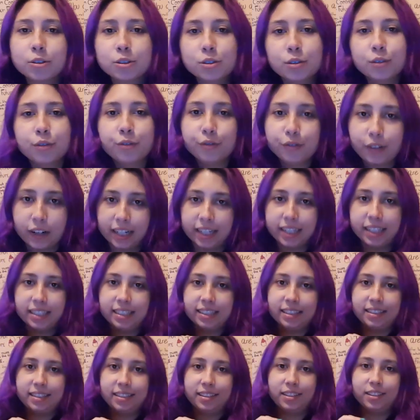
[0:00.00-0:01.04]
to
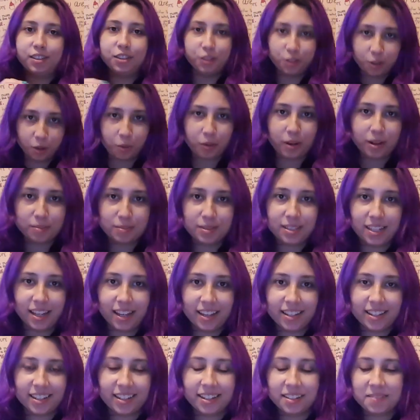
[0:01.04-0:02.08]
fight. You know what I'm
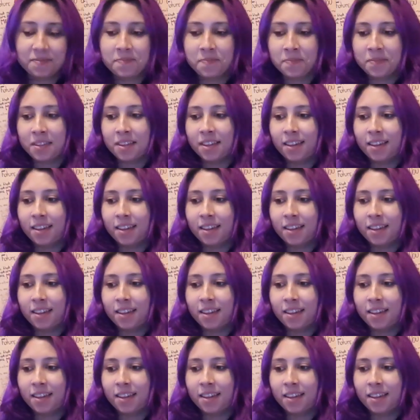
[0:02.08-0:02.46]
saying?